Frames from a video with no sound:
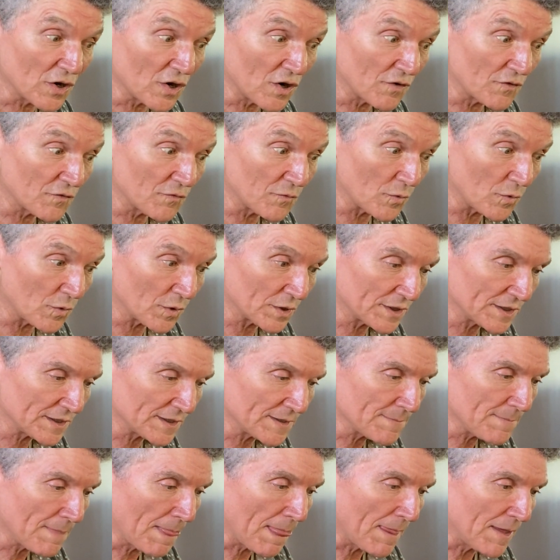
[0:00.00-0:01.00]
of water,
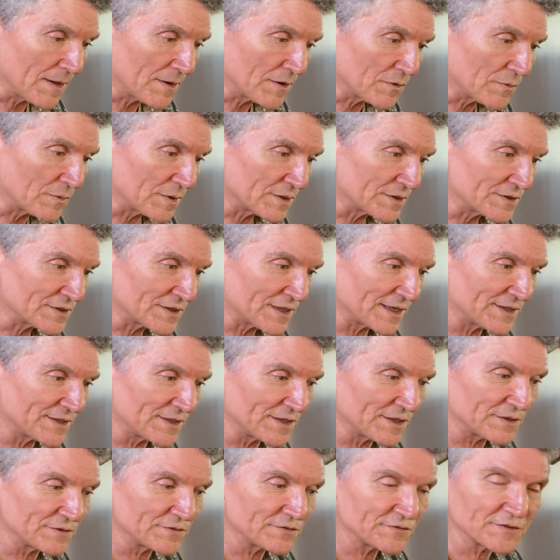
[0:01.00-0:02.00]
which I
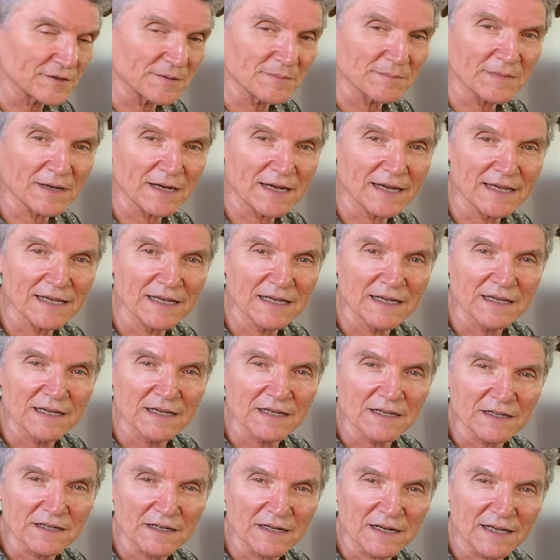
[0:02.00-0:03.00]
know from my
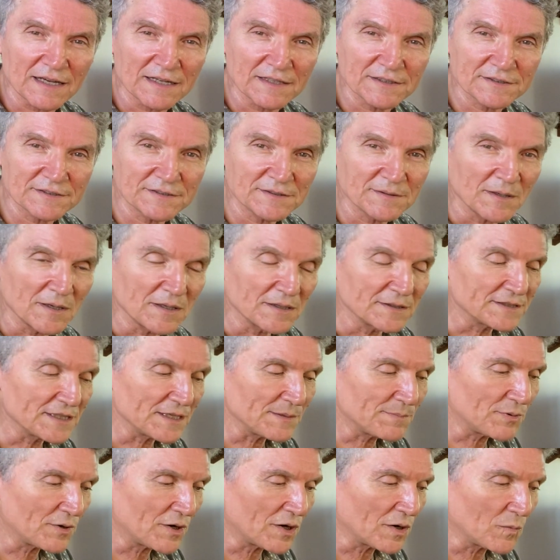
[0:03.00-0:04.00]
glass
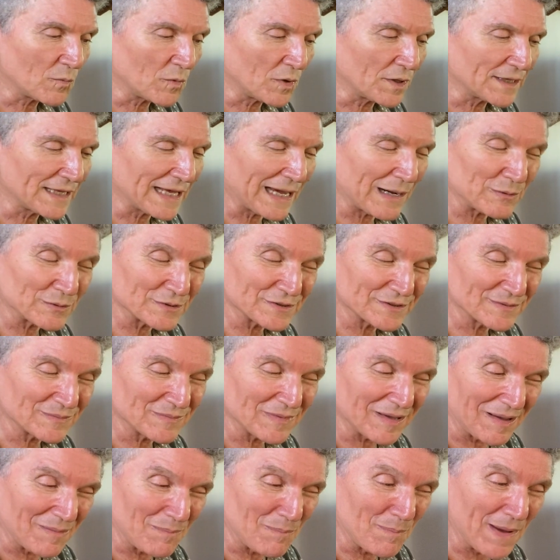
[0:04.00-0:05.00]
teapot what that was
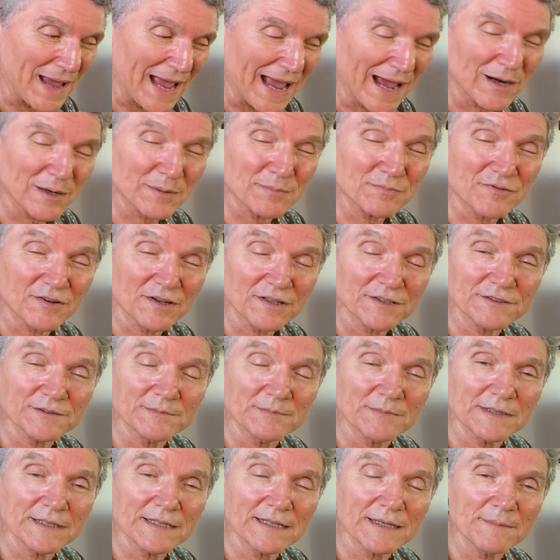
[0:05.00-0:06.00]

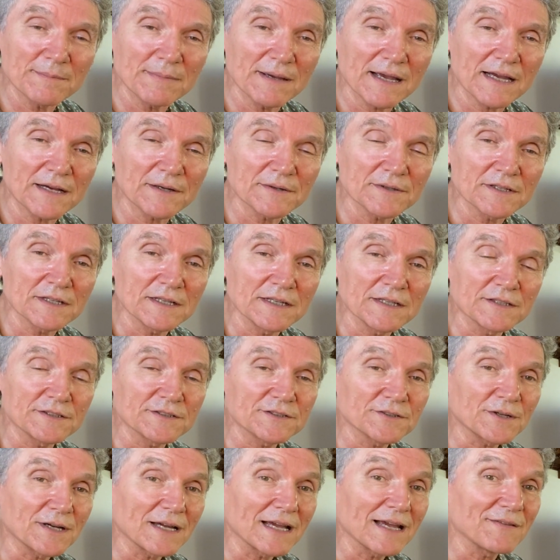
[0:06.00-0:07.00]
approximately about.
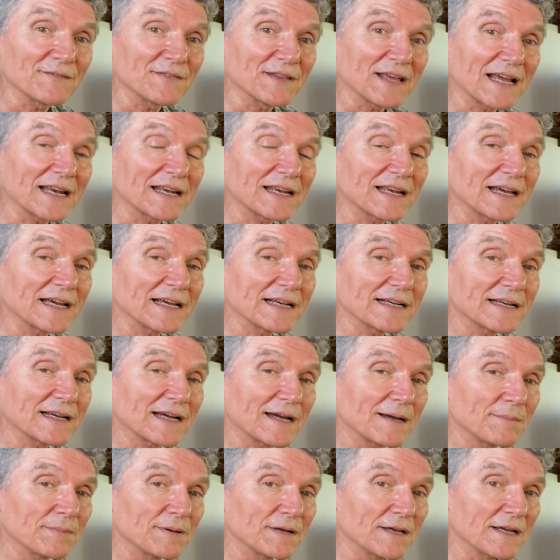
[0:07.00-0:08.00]
So I have that lined
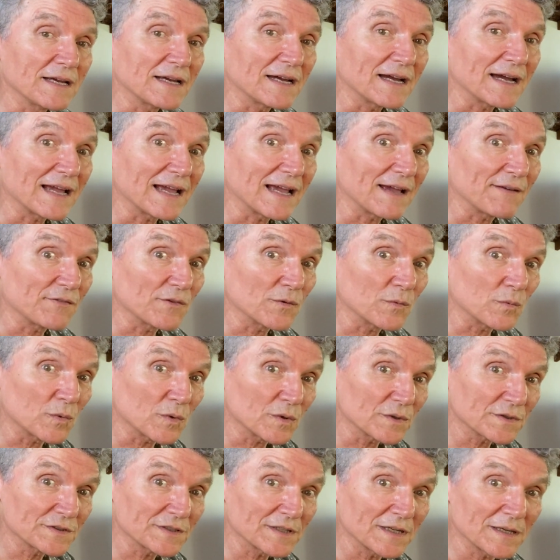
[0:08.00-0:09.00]
up. I have the
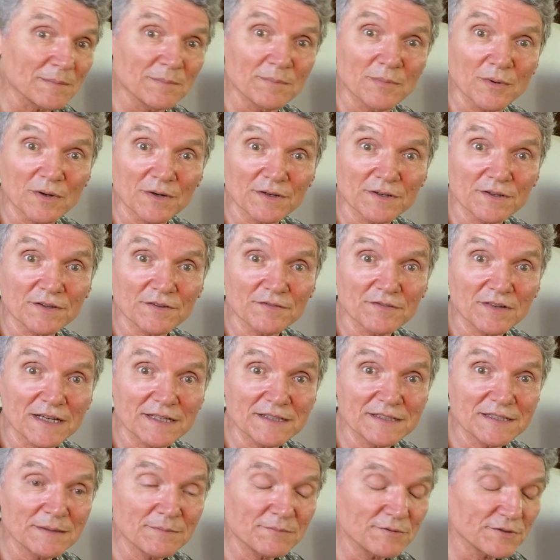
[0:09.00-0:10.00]
water boiled at the right
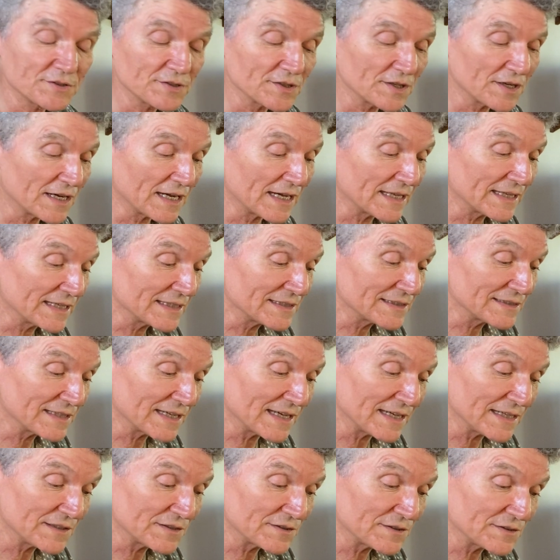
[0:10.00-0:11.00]
temperature, and they
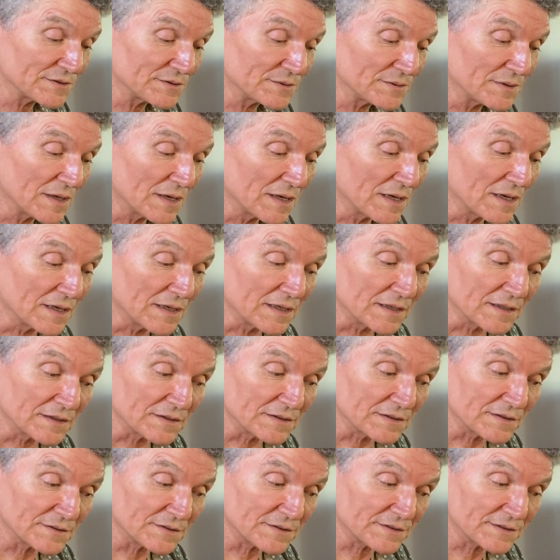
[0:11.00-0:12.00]
say to
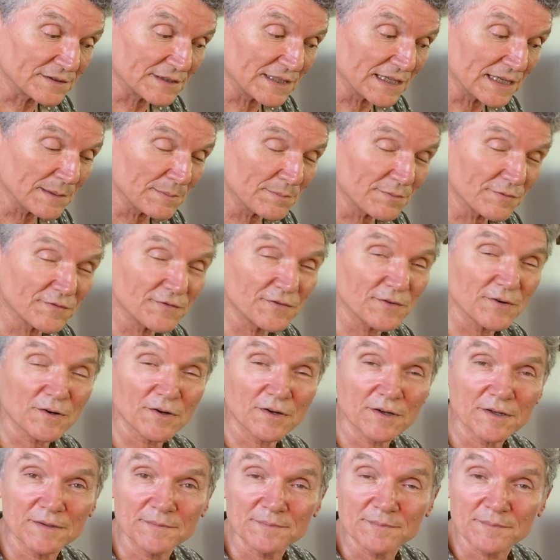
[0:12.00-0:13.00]
steep
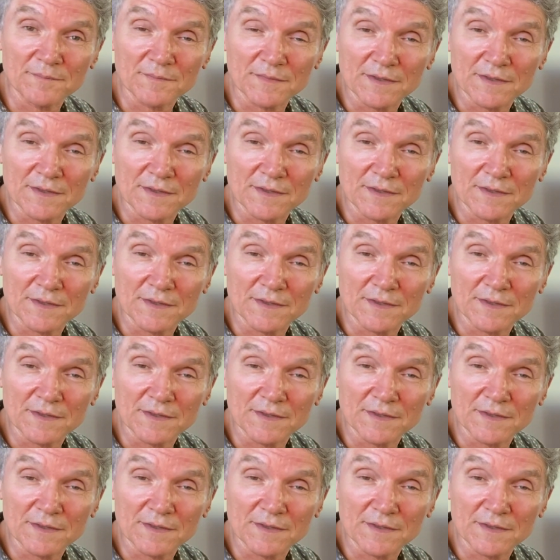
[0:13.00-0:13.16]
for